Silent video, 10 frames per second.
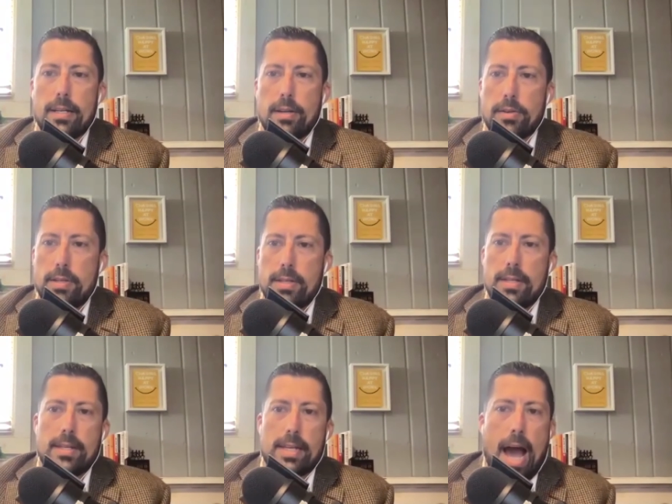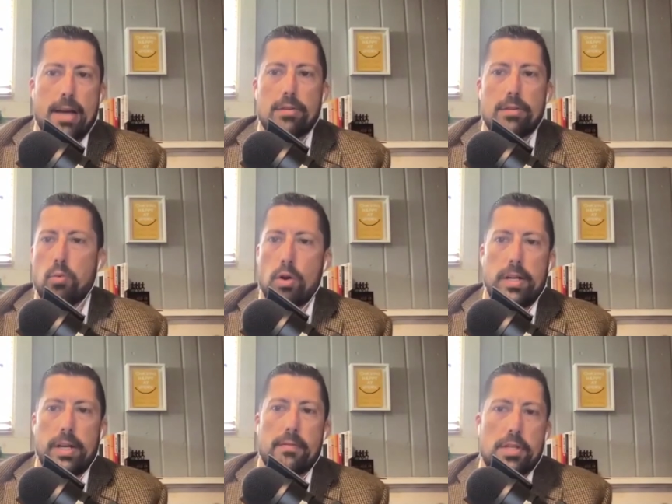you know the, the the guy who's
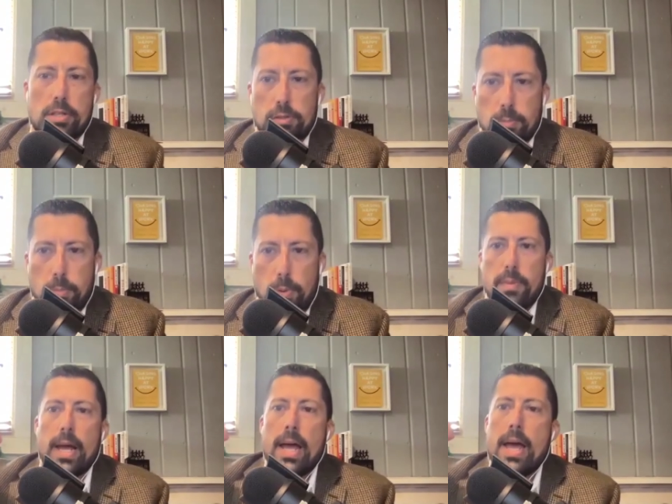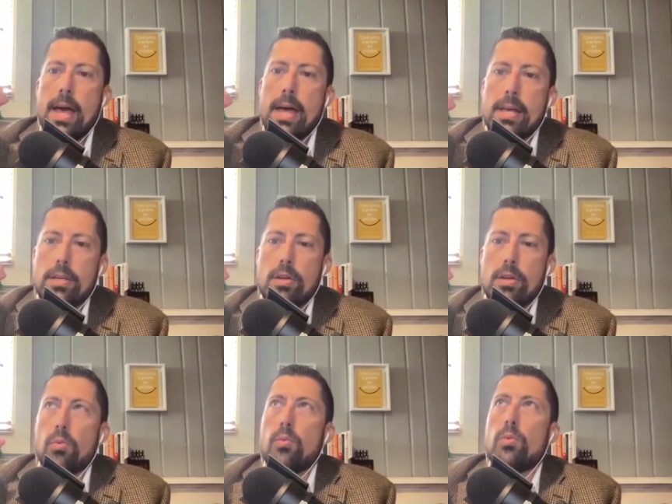working in every single department you
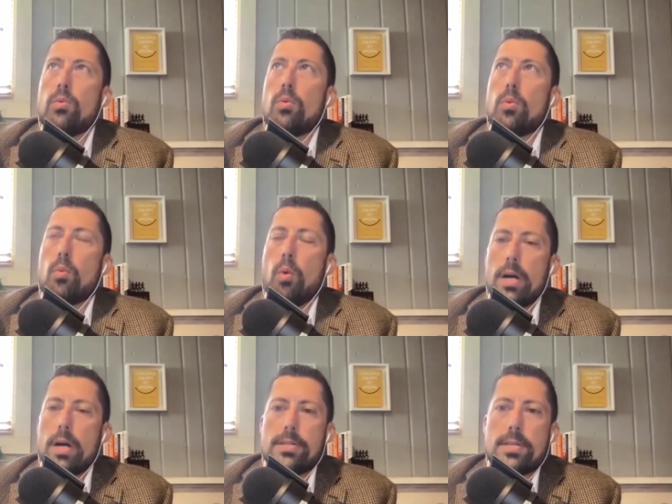know what